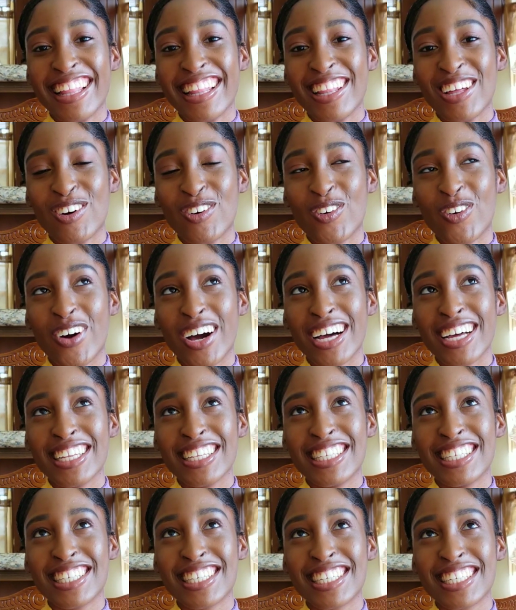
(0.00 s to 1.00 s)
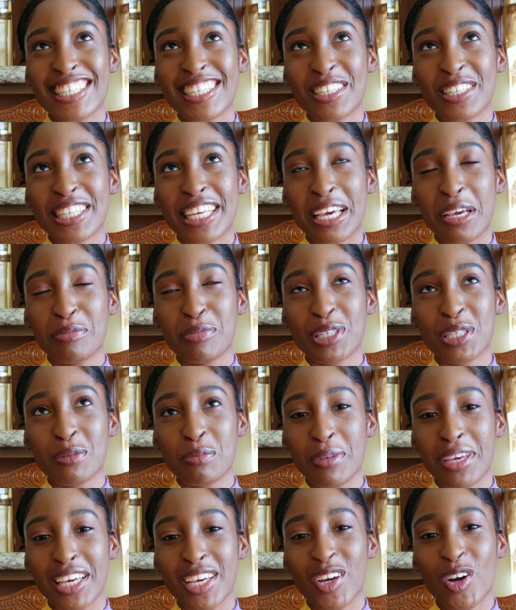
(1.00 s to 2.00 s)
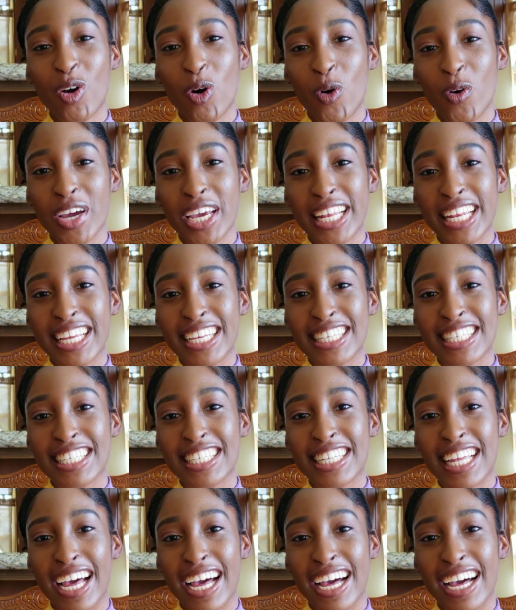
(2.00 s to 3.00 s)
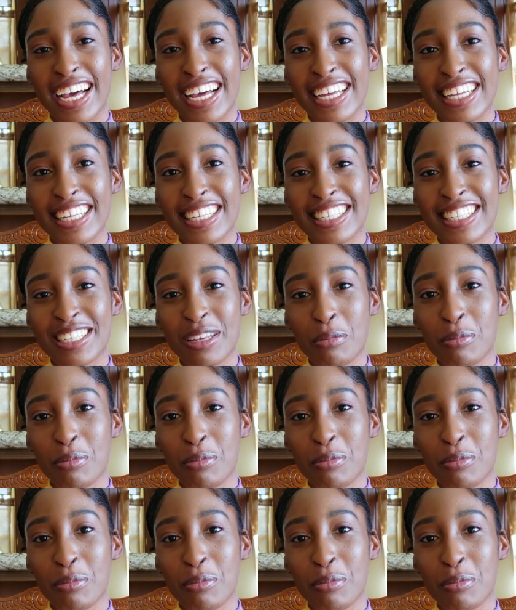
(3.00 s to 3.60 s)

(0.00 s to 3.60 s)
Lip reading: So what keeps me going is that